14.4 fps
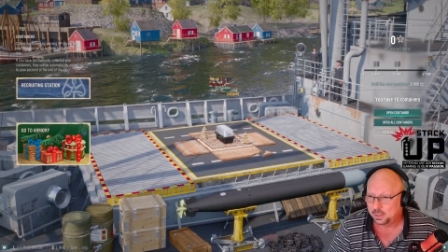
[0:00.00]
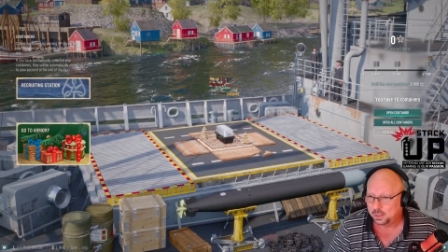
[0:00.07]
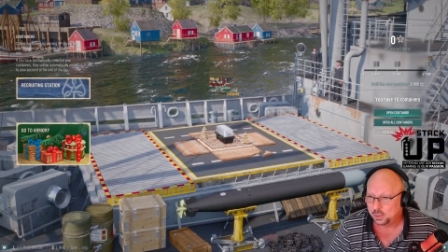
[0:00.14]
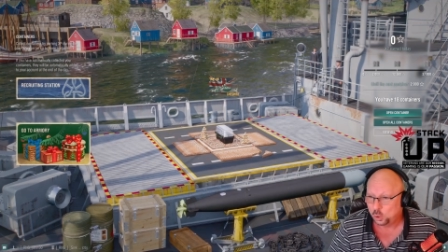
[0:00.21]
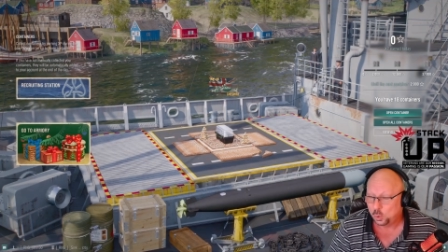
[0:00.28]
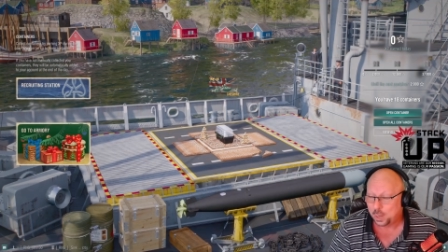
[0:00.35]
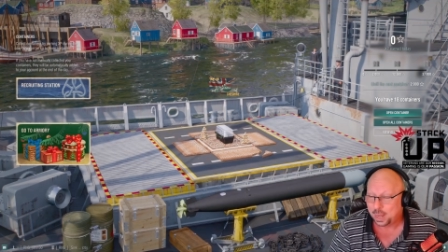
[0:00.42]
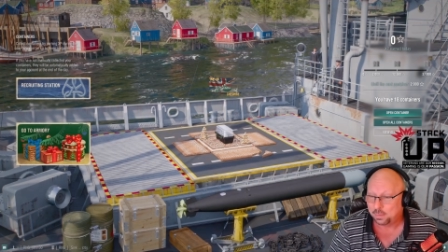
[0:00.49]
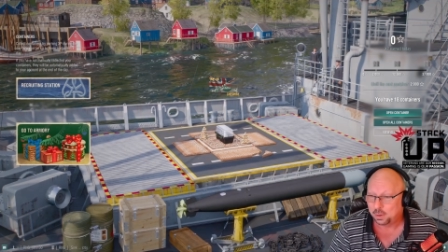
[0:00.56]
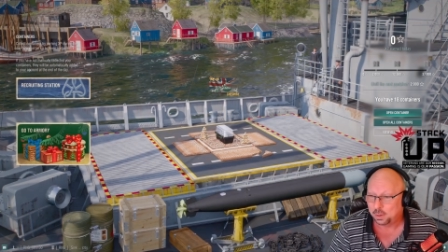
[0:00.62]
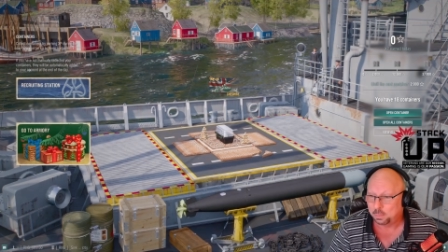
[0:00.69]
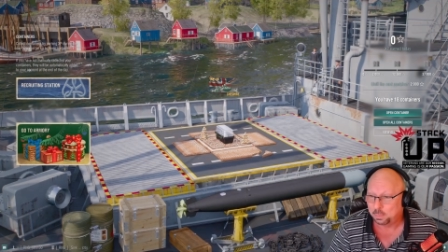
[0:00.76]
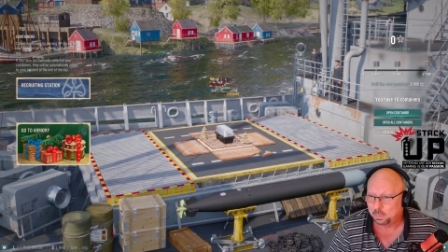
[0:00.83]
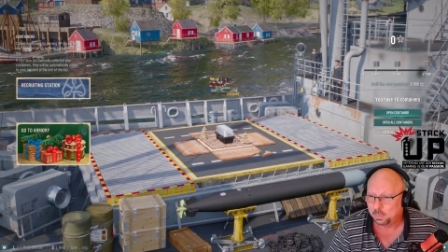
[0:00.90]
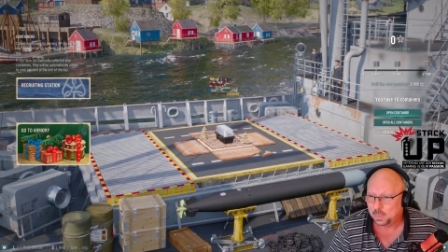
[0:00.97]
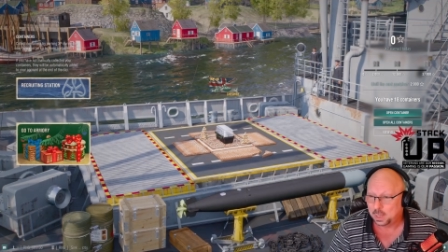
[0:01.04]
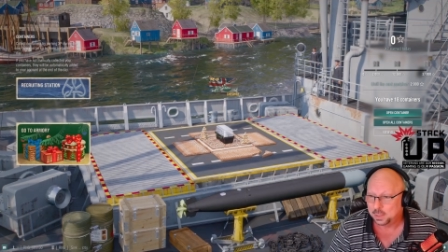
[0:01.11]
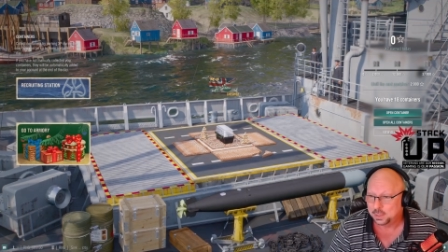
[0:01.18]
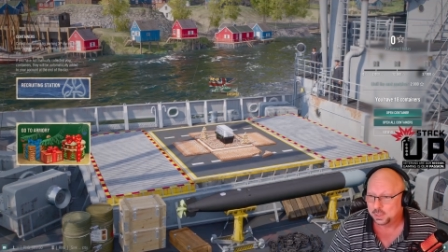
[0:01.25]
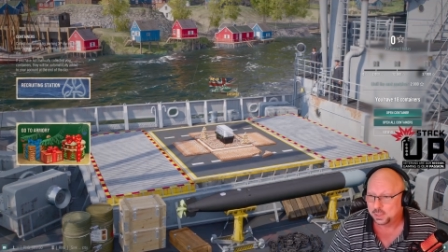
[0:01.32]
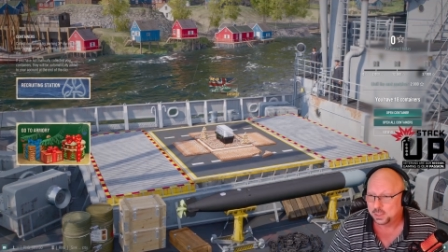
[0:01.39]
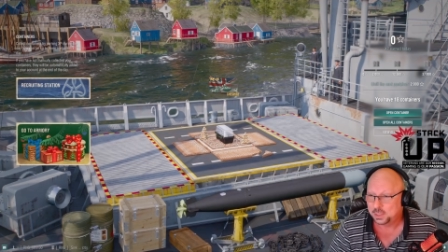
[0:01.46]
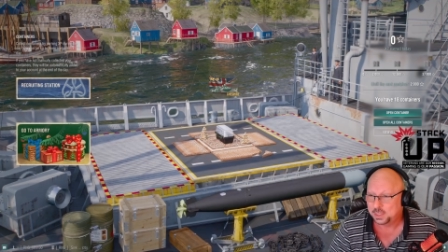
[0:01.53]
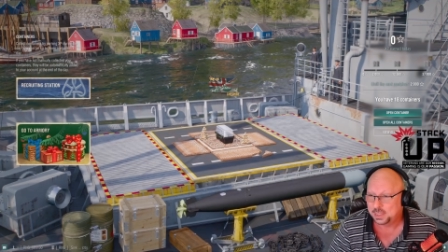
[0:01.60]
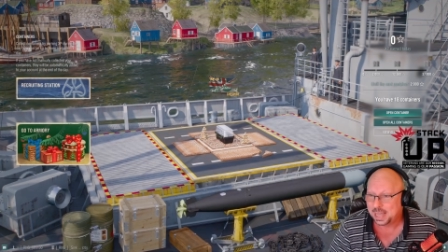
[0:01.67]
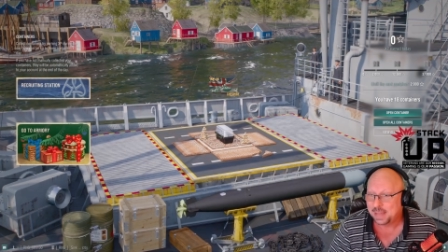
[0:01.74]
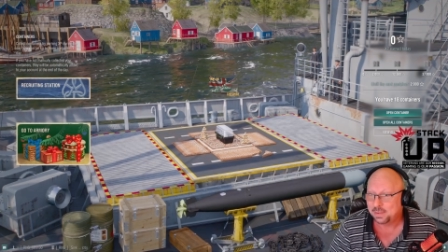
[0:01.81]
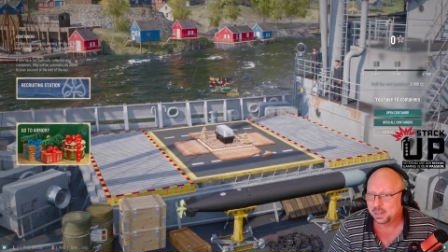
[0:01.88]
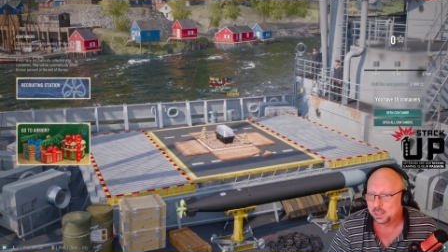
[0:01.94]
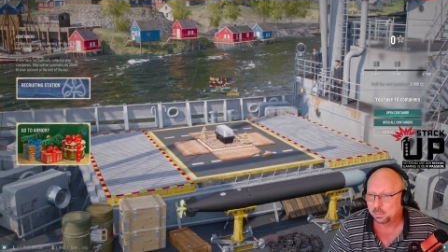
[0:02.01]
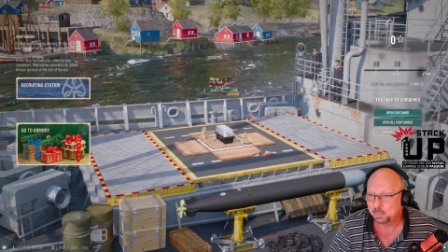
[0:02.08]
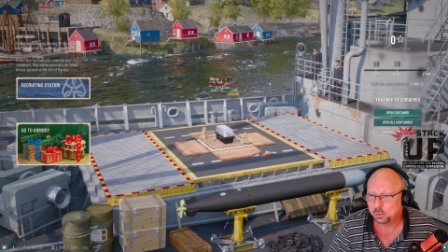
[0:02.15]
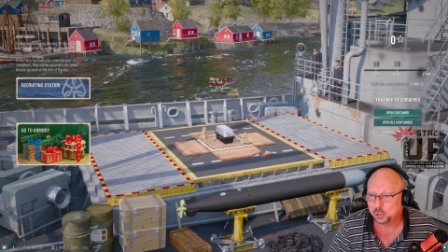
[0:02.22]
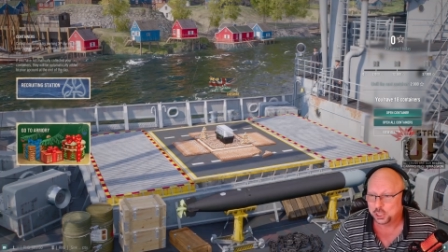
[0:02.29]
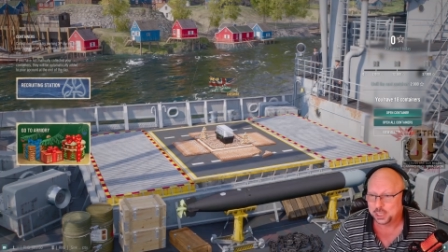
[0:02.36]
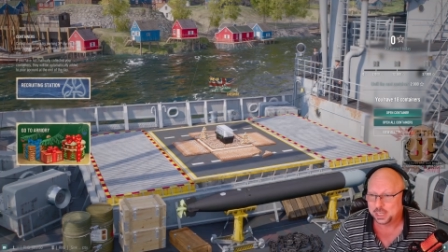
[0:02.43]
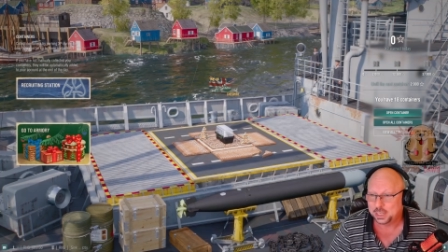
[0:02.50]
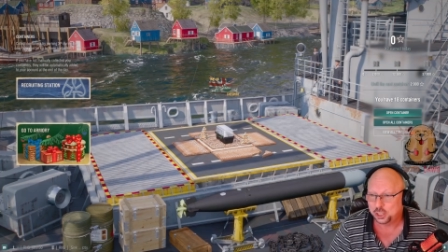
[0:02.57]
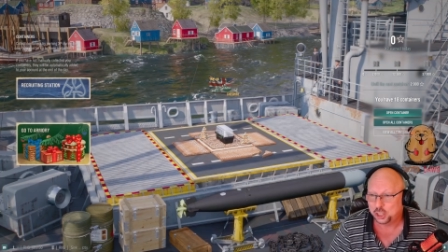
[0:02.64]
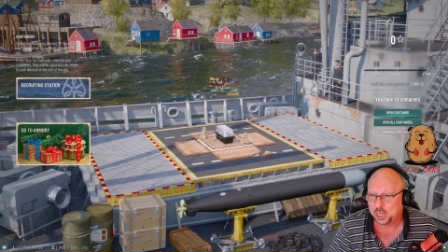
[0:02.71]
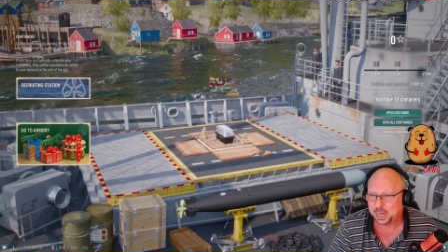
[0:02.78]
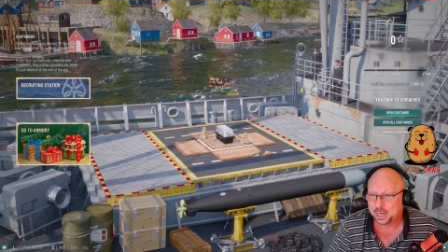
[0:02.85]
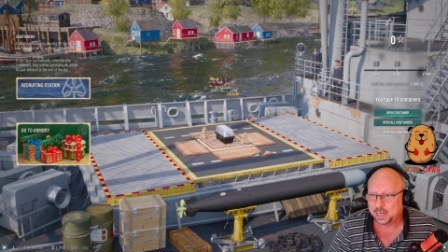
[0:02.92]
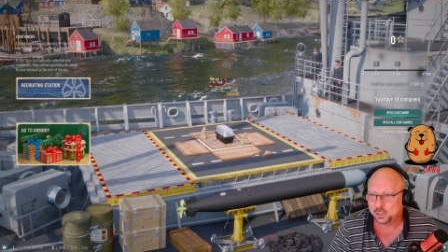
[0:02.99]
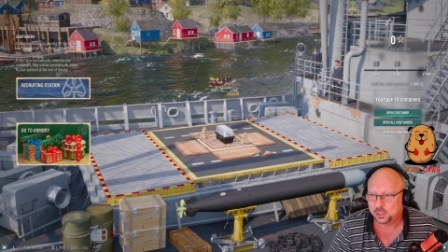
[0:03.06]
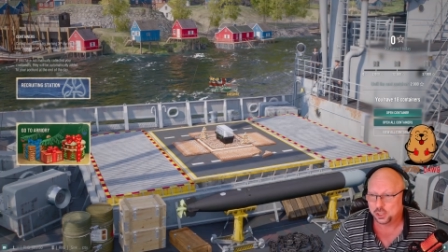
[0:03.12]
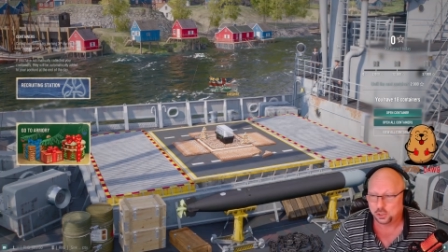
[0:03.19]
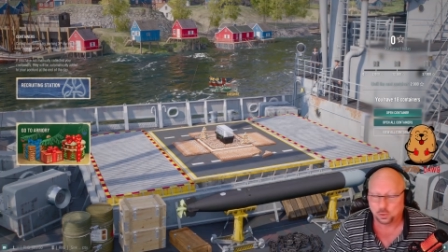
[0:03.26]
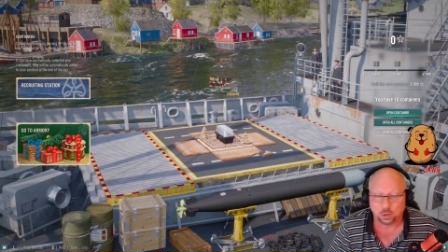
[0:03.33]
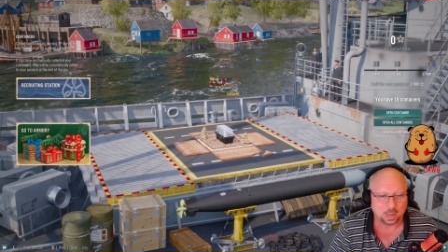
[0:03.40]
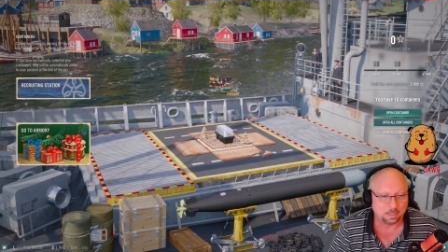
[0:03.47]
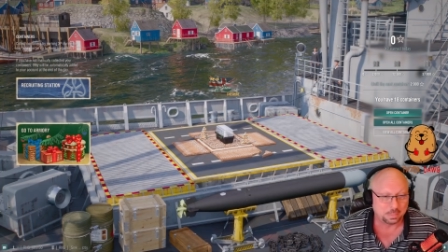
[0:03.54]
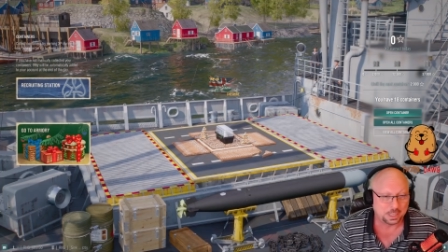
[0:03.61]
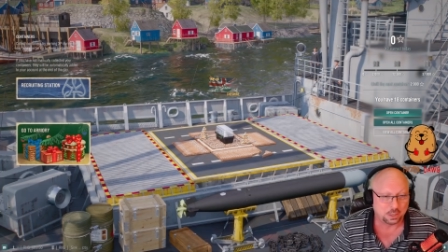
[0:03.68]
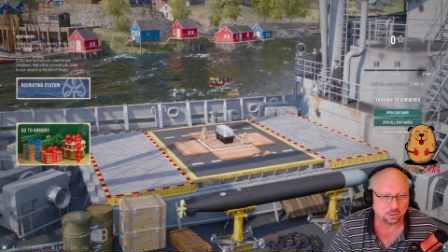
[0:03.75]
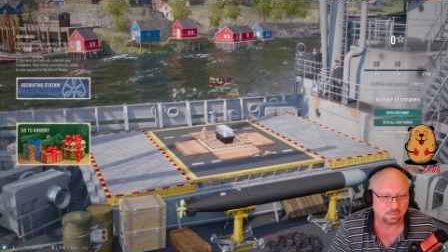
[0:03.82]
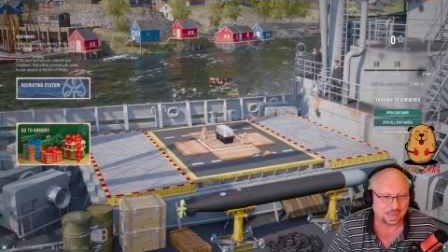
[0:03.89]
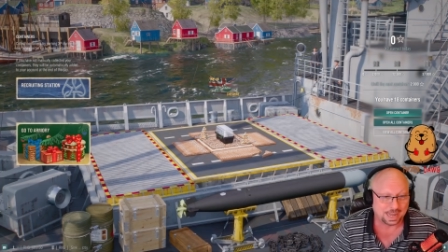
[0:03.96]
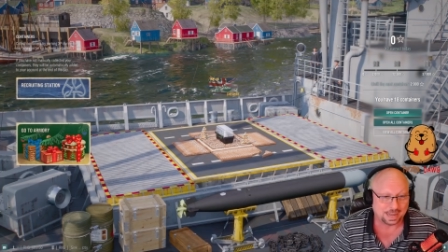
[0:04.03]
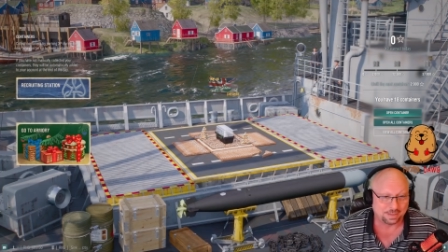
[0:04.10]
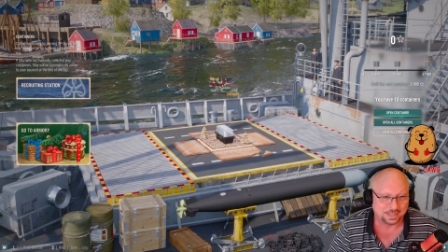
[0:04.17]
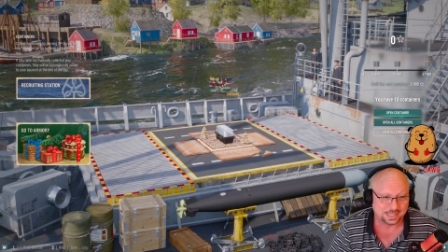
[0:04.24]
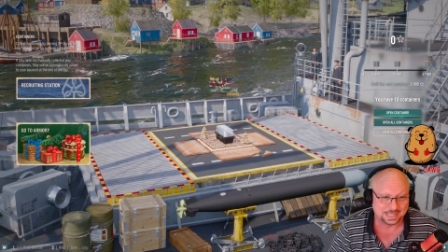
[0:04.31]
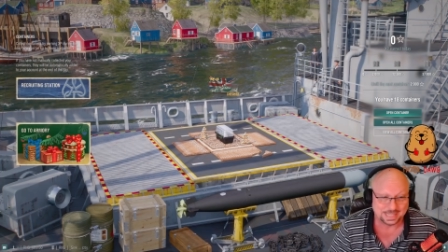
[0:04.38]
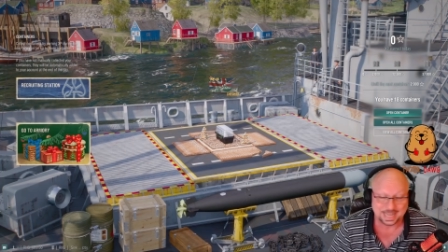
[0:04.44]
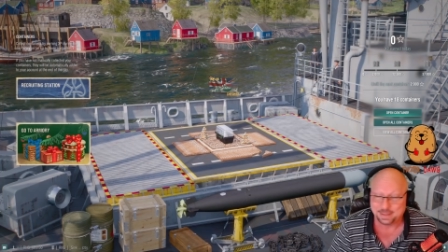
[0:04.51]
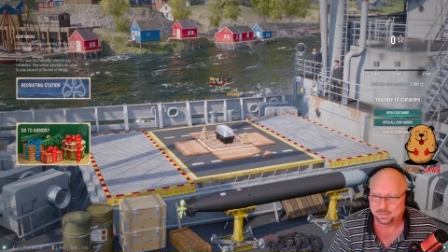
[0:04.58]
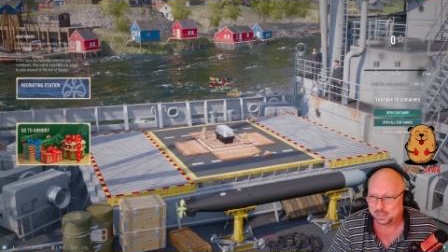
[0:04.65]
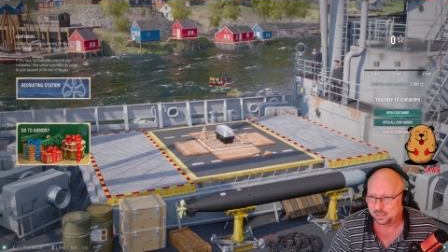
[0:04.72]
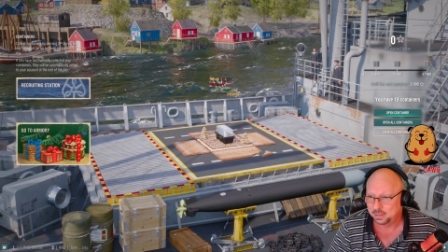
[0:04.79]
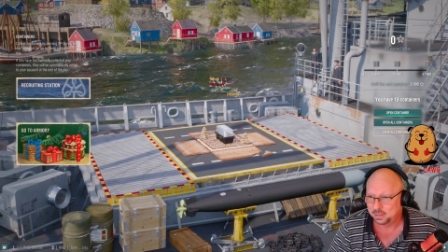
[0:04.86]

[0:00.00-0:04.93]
you have a 7% chance to drop tier 5 to 7